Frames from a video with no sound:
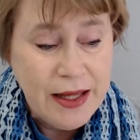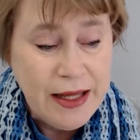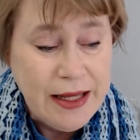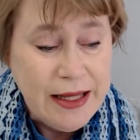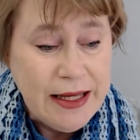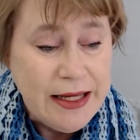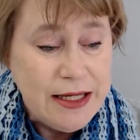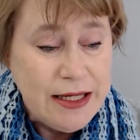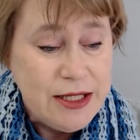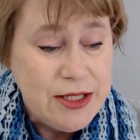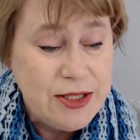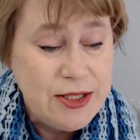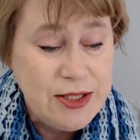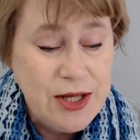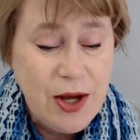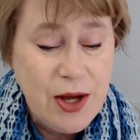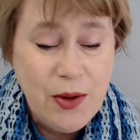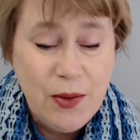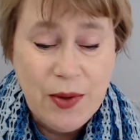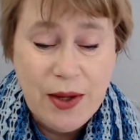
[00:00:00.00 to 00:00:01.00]

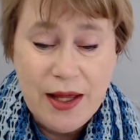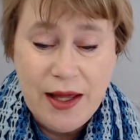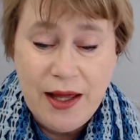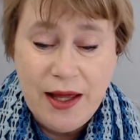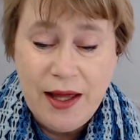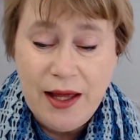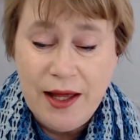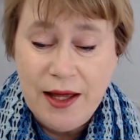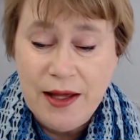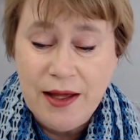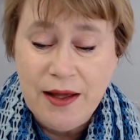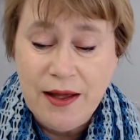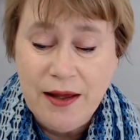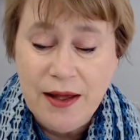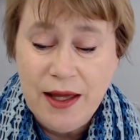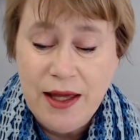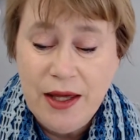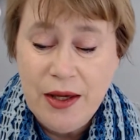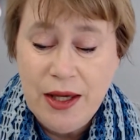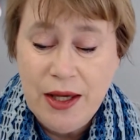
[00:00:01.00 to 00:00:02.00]
So
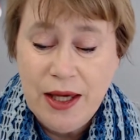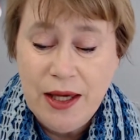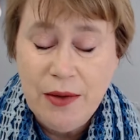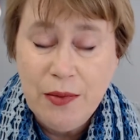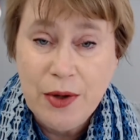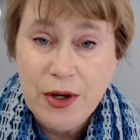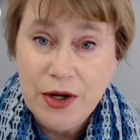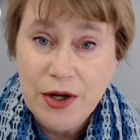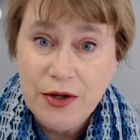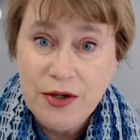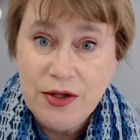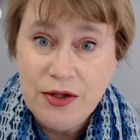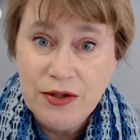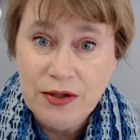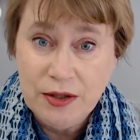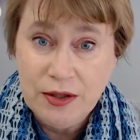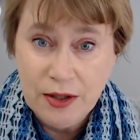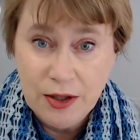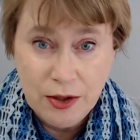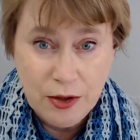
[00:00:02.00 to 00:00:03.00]
he worked
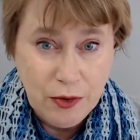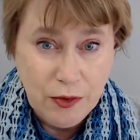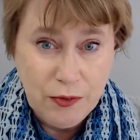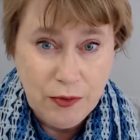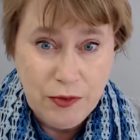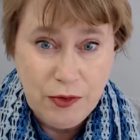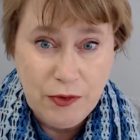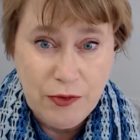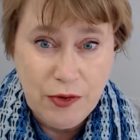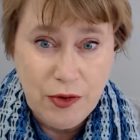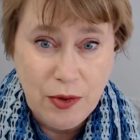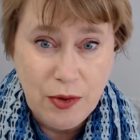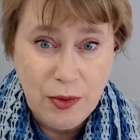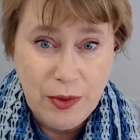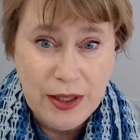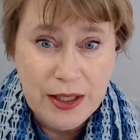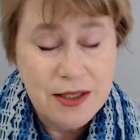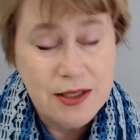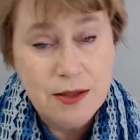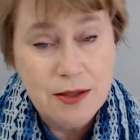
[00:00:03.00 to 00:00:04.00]
for 4
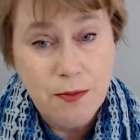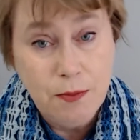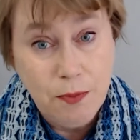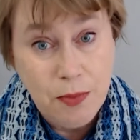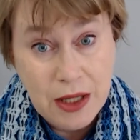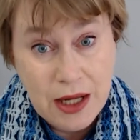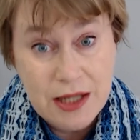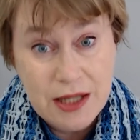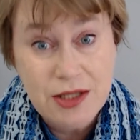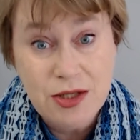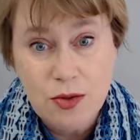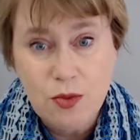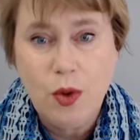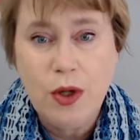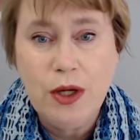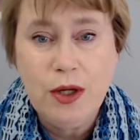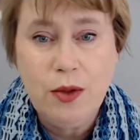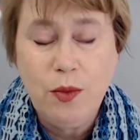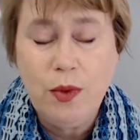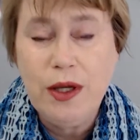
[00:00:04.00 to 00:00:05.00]
weeks plus
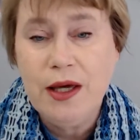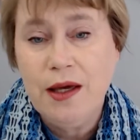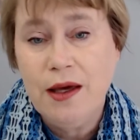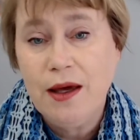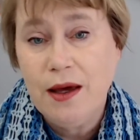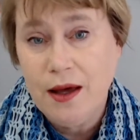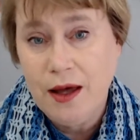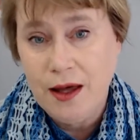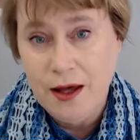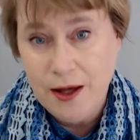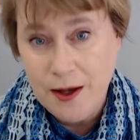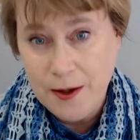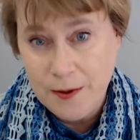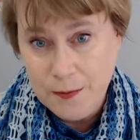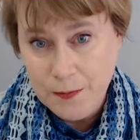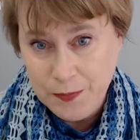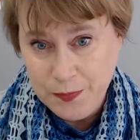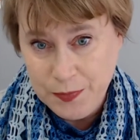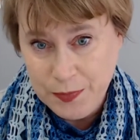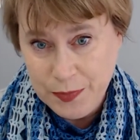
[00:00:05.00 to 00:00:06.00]
1 week
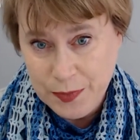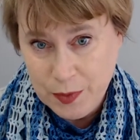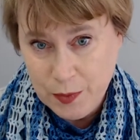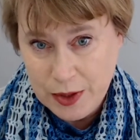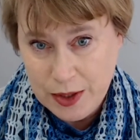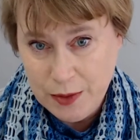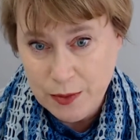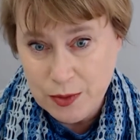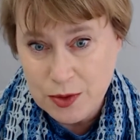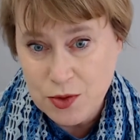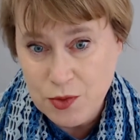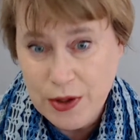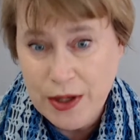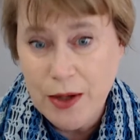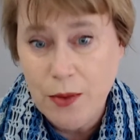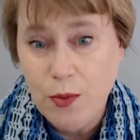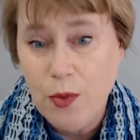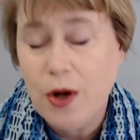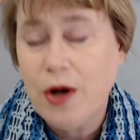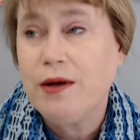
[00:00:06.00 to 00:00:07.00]
when he was really
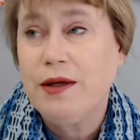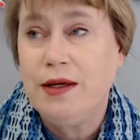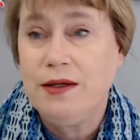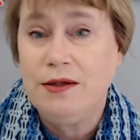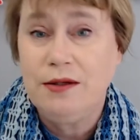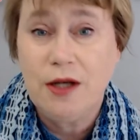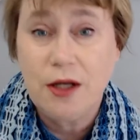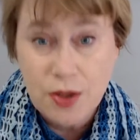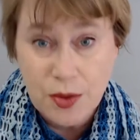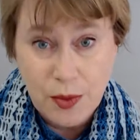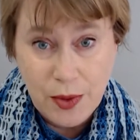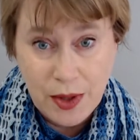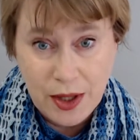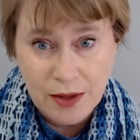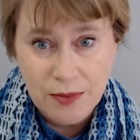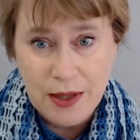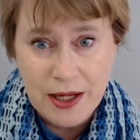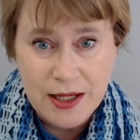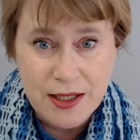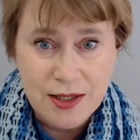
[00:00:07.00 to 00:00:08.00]
working, not a work
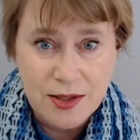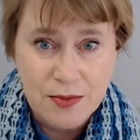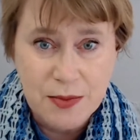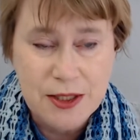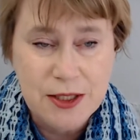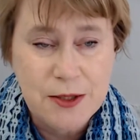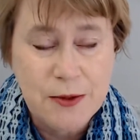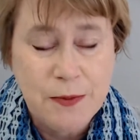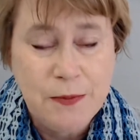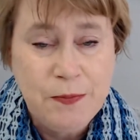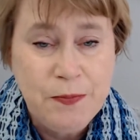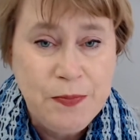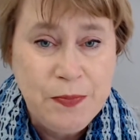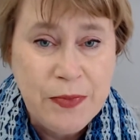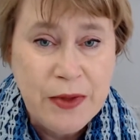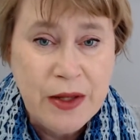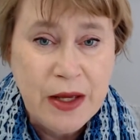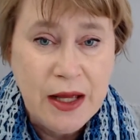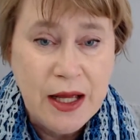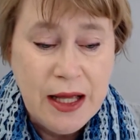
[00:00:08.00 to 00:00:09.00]
placement.
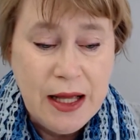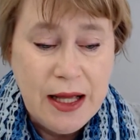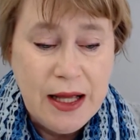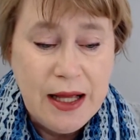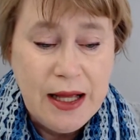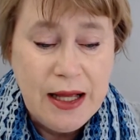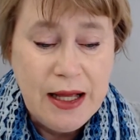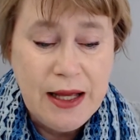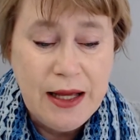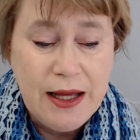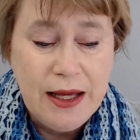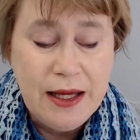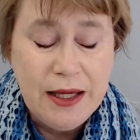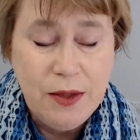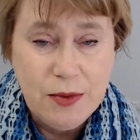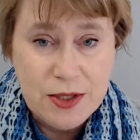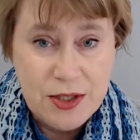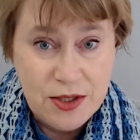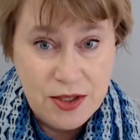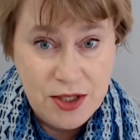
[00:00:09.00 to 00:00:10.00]
He
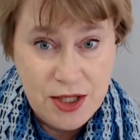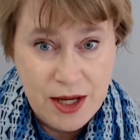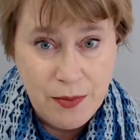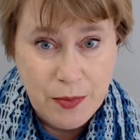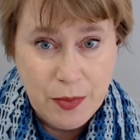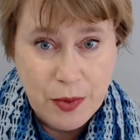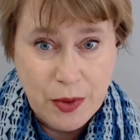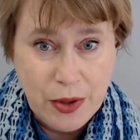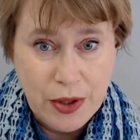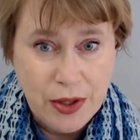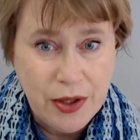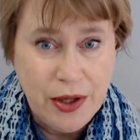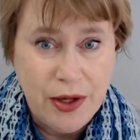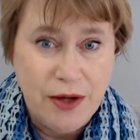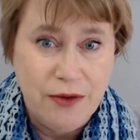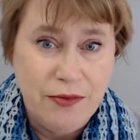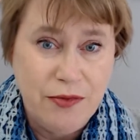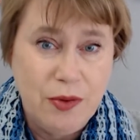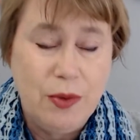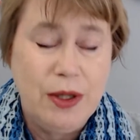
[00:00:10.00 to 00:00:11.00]
was a temp worker
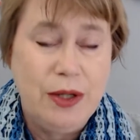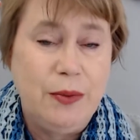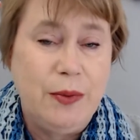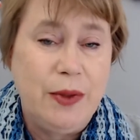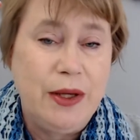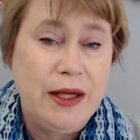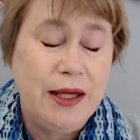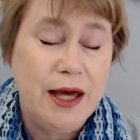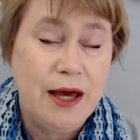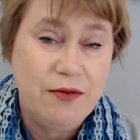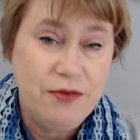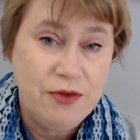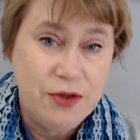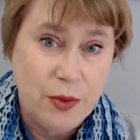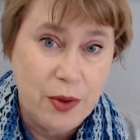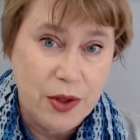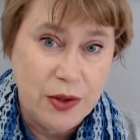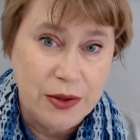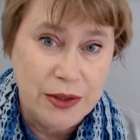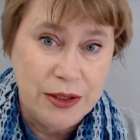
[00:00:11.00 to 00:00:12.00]
for 1 week
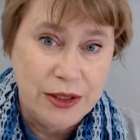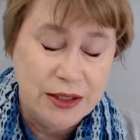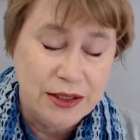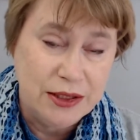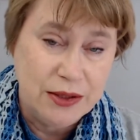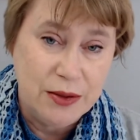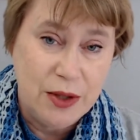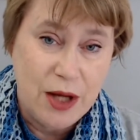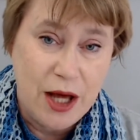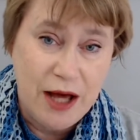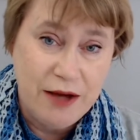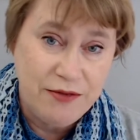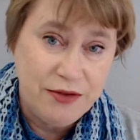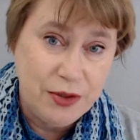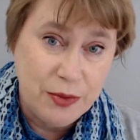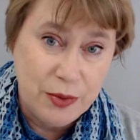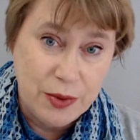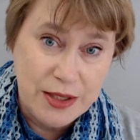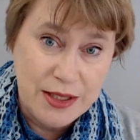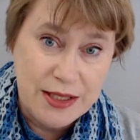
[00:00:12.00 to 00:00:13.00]

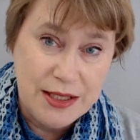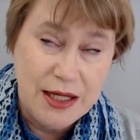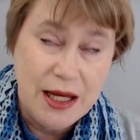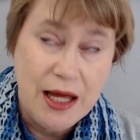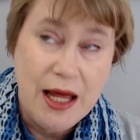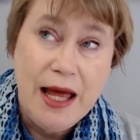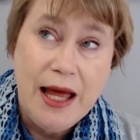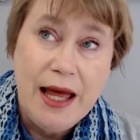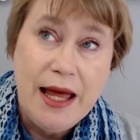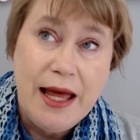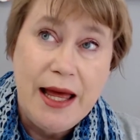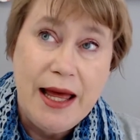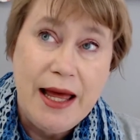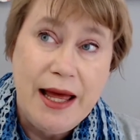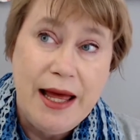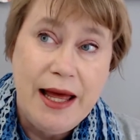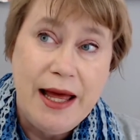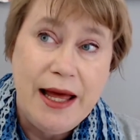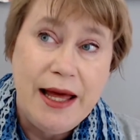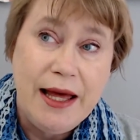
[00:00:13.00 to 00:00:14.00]
afterwards.
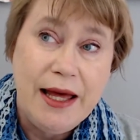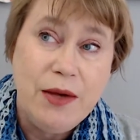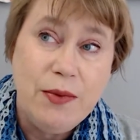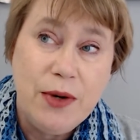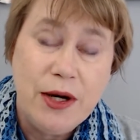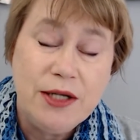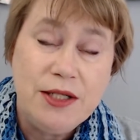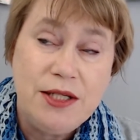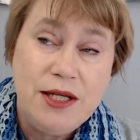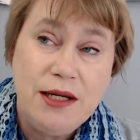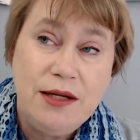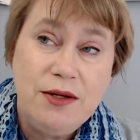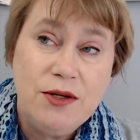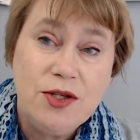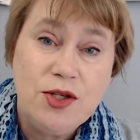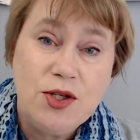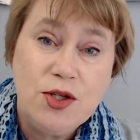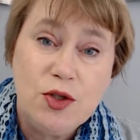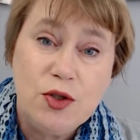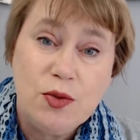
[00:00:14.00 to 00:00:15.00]
He worked in a
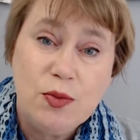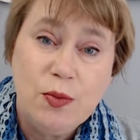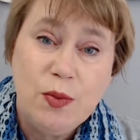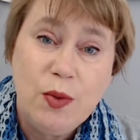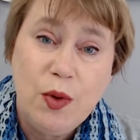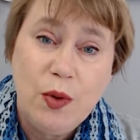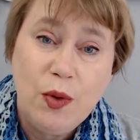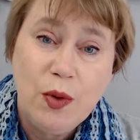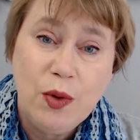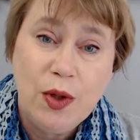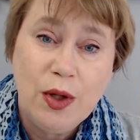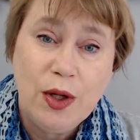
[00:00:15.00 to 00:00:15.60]
small